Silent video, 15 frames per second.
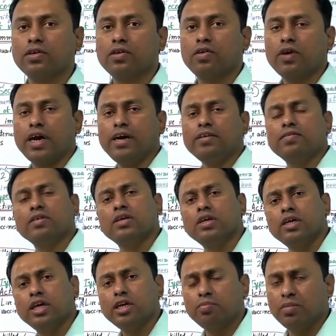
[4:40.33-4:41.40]
Okay,
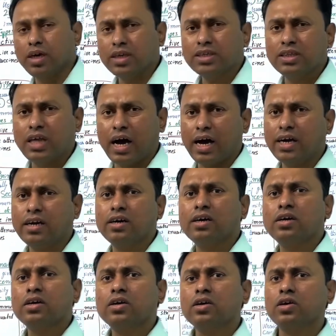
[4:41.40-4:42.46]
it means that,
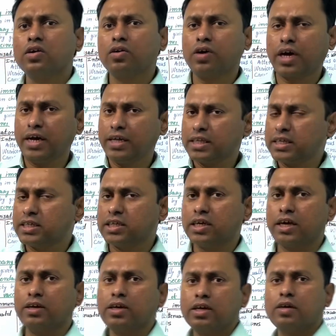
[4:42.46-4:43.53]
okay, this is
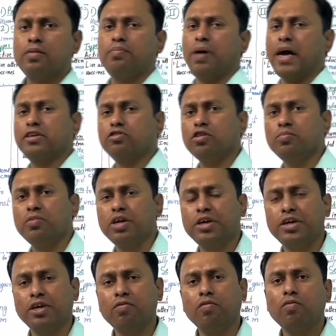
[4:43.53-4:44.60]
a passive immunity.